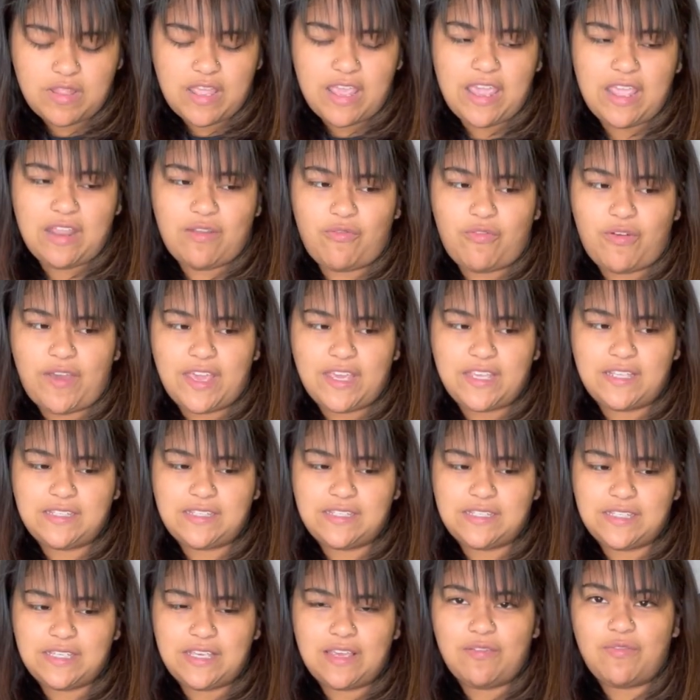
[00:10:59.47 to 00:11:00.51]

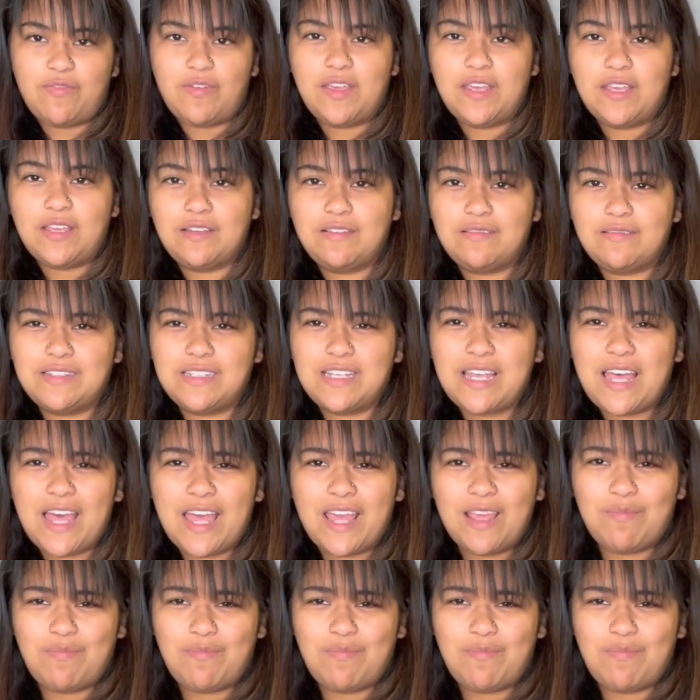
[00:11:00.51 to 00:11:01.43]
advice giving type